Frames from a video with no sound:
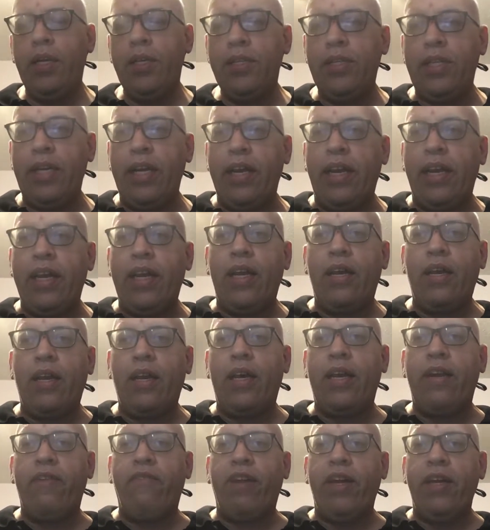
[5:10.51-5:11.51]
See, I got a
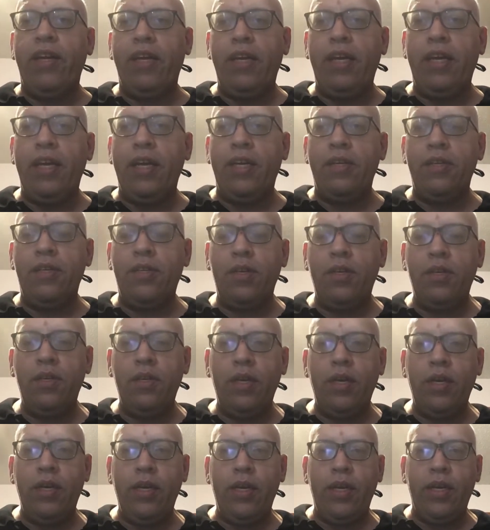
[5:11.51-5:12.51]
lot of ideas,
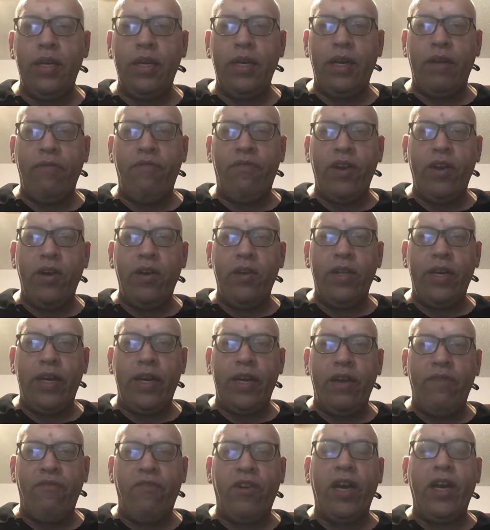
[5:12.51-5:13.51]
and I figured
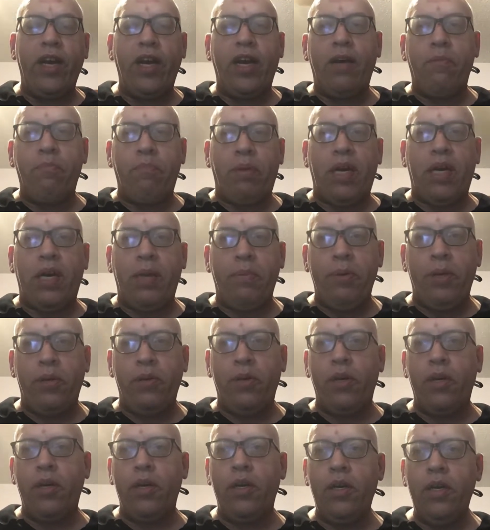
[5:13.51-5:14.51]
that if I got
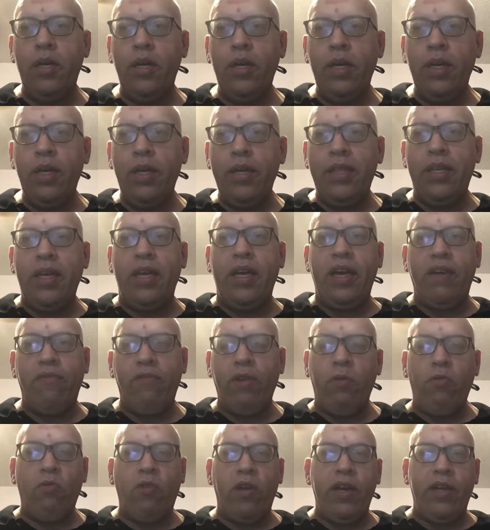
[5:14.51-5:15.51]
popular, then
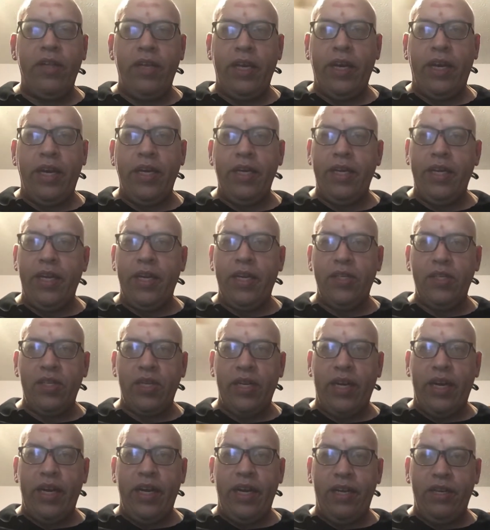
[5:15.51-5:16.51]
every one of the ideas
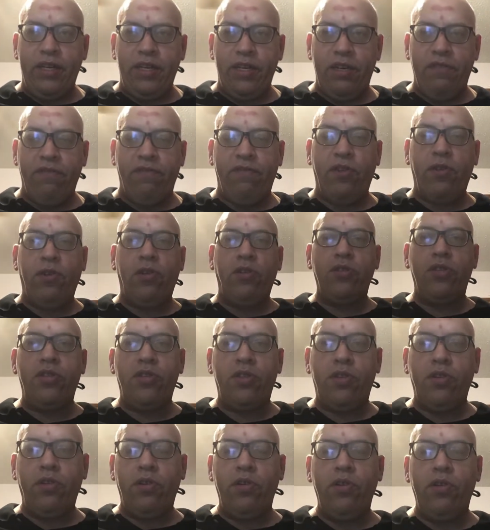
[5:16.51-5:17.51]
that I had
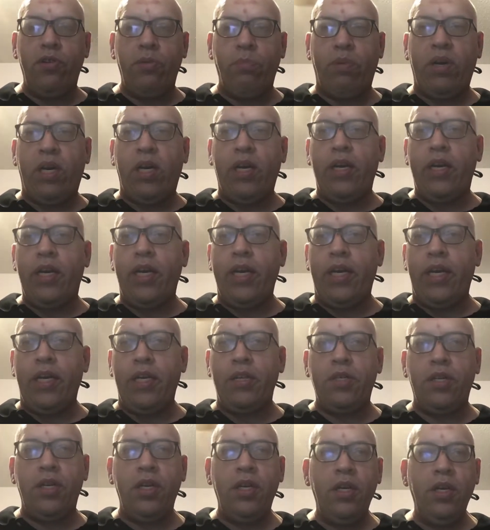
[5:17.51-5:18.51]
divulged through the
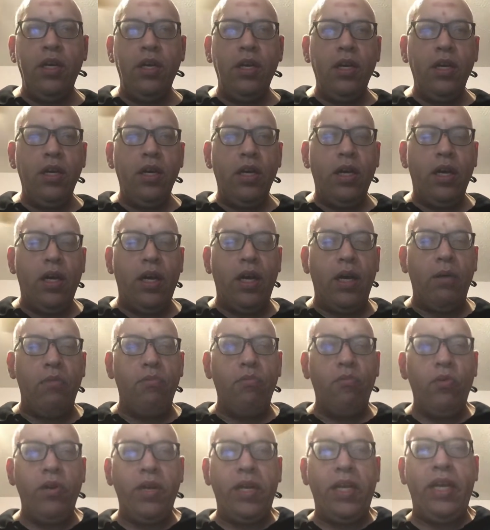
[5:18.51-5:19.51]
podcast
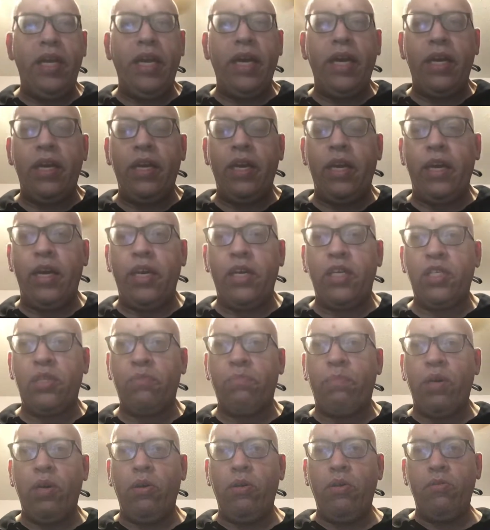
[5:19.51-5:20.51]
would get
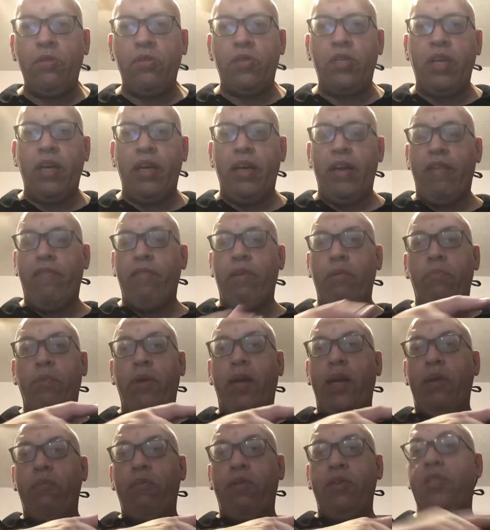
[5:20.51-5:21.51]
exposed, and
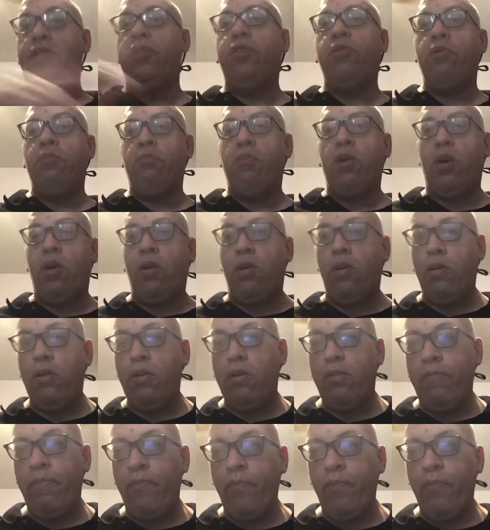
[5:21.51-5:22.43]
everybody would do them all,